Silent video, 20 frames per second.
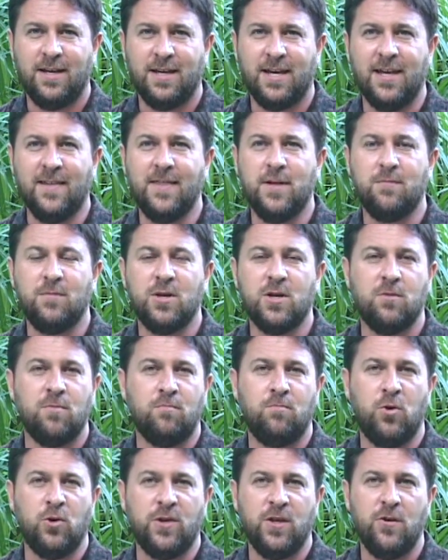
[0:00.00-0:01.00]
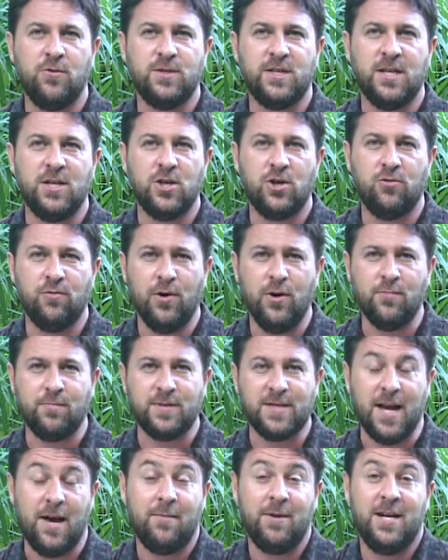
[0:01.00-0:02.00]
Get them to put those into
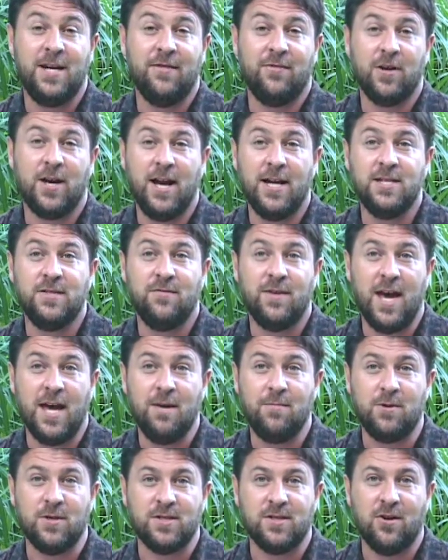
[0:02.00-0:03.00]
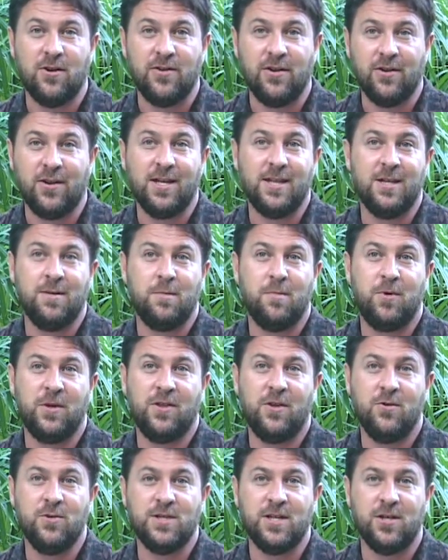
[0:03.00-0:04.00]
groups. How many different kinds of animals are there? Get them to
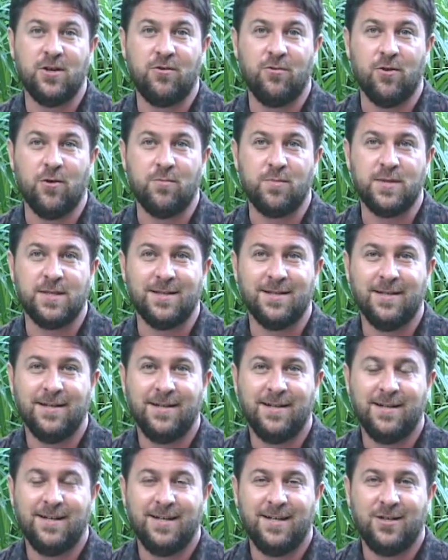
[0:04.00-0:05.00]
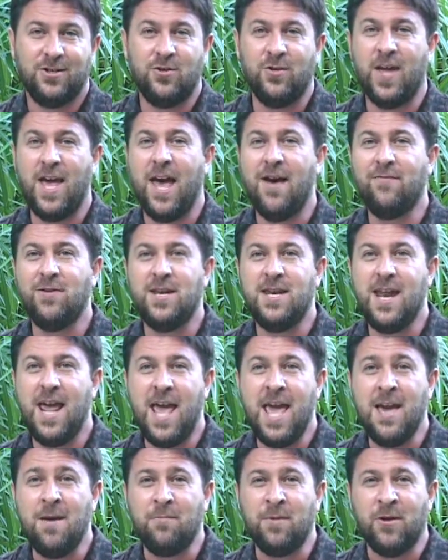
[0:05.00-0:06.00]
put those into groups. Do they have a
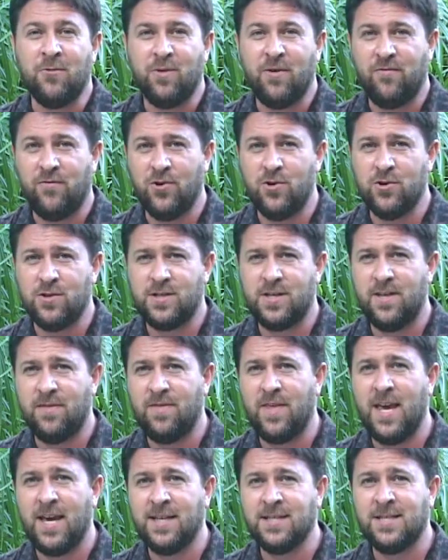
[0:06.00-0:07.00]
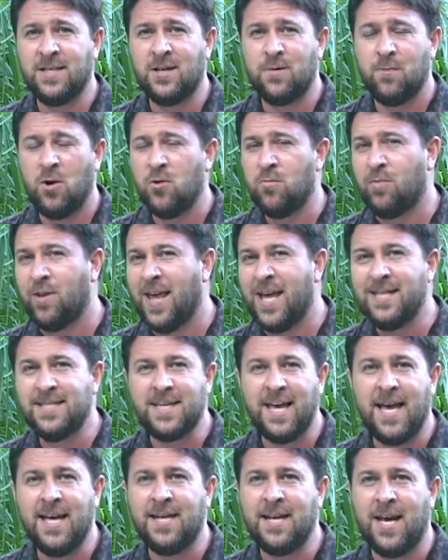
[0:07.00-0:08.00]
name that refers to things that are both
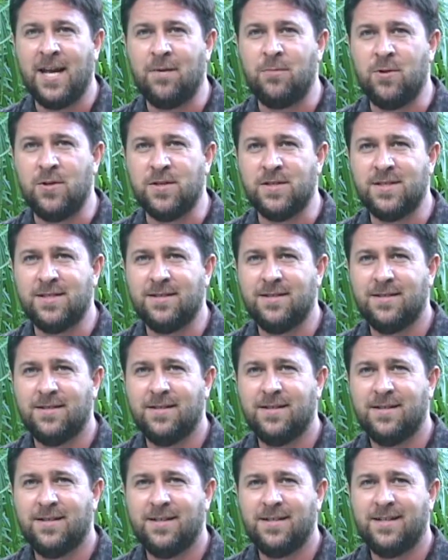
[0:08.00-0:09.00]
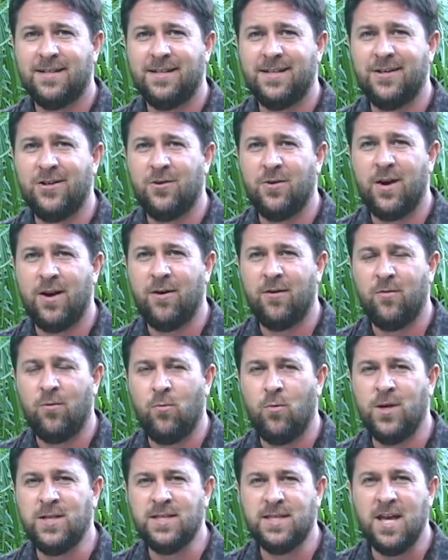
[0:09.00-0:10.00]
plants and animals? You know, uh,
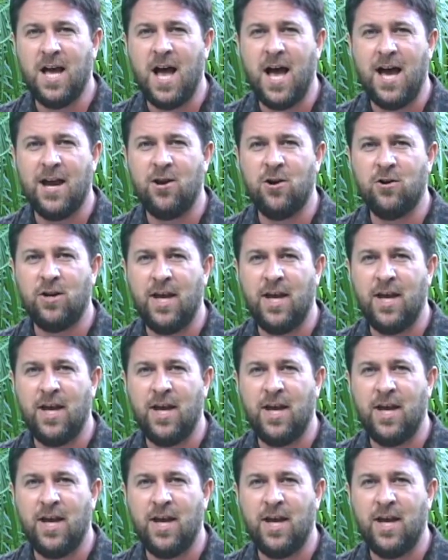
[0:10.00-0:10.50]
what's the higher